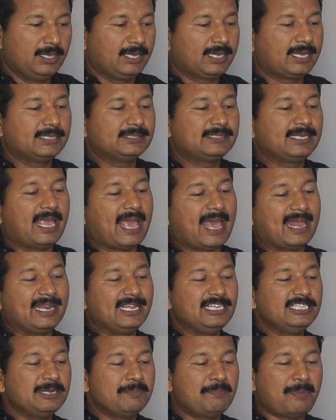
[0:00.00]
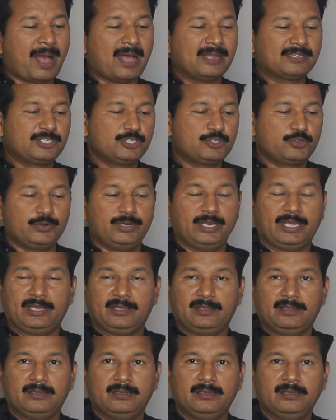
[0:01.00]
You can say, arrange a party
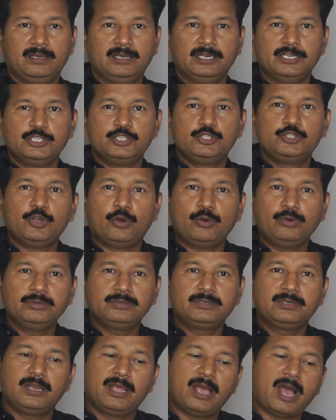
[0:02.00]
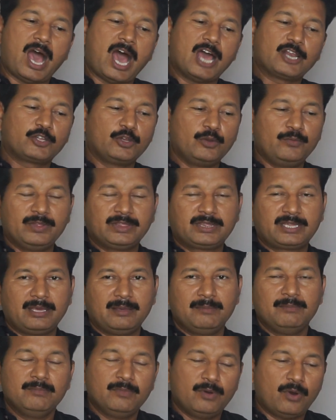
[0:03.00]
today. Don't argue with
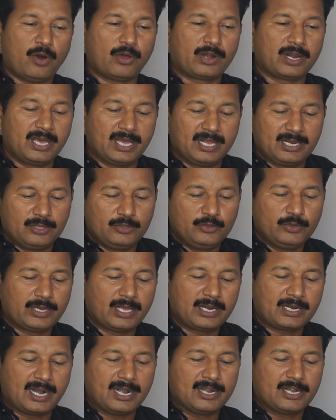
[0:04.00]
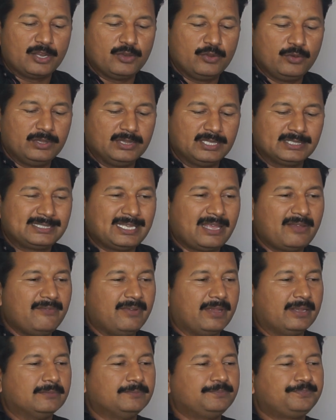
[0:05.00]
him or her. You can continue in the same
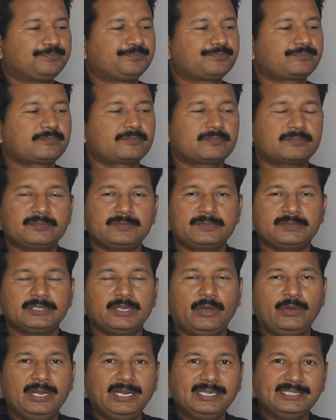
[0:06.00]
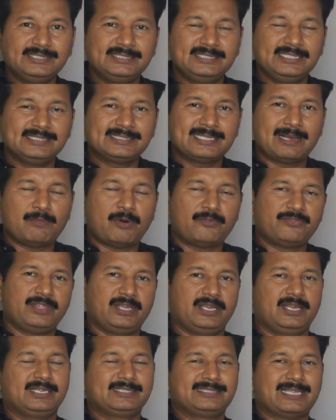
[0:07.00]
way. Now let us see some of
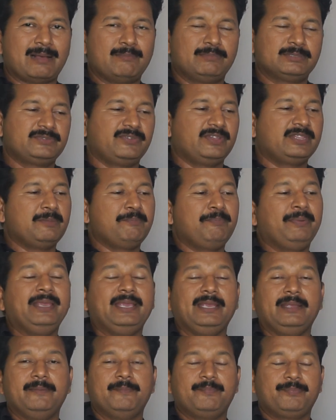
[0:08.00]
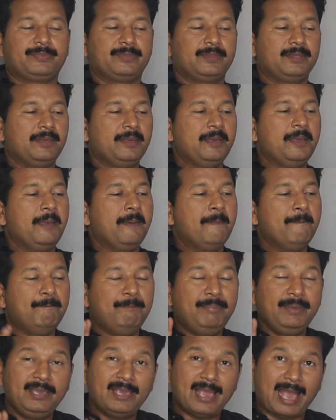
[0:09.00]
the examples with the B.
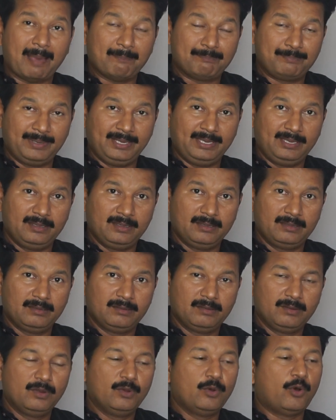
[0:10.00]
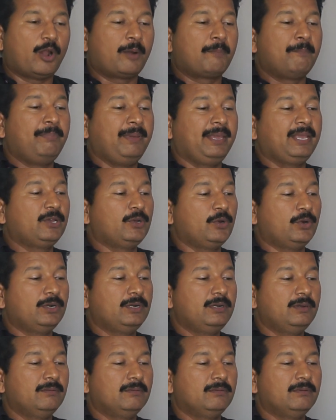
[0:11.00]
Be happy or be
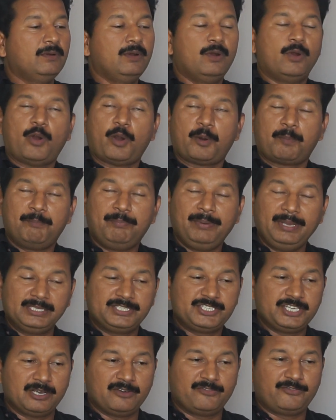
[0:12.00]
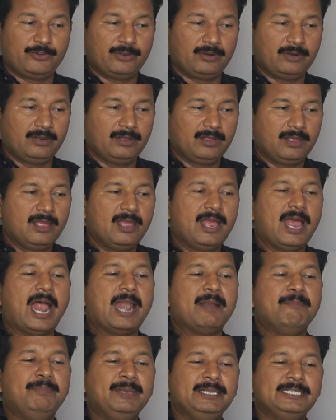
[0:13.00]
good or be cheerful
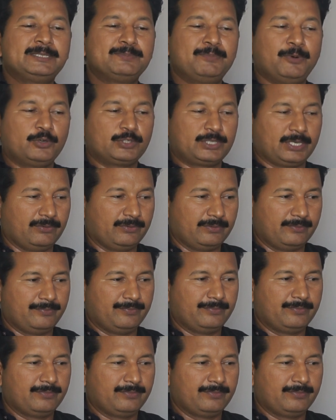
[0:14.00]
and be sportive.